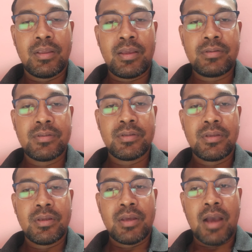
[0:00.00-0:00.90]
Yes,
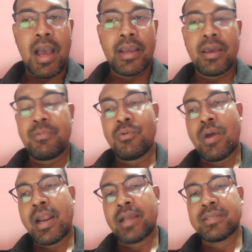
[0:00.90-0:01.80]
I gave you
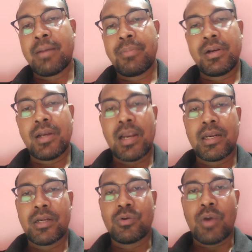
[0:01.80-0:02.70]
one example
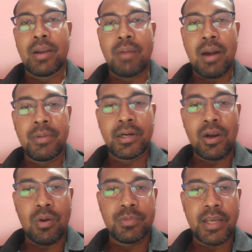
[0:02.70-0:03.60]
related to
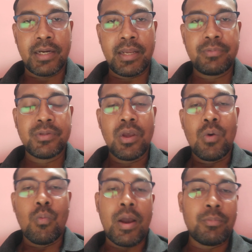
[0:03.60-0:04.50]
environmental objectives.
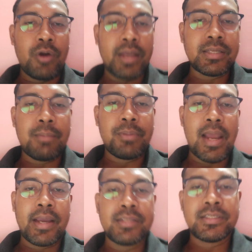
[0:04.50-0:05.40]
One more
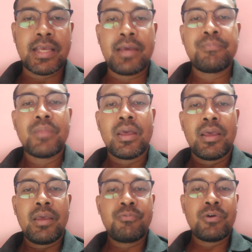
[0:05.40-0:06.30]
example I can say,
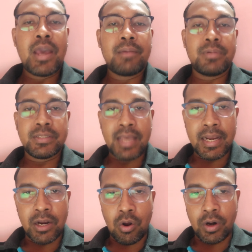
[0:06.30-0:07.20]
if we have
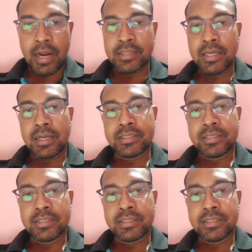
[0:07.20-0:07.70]
organization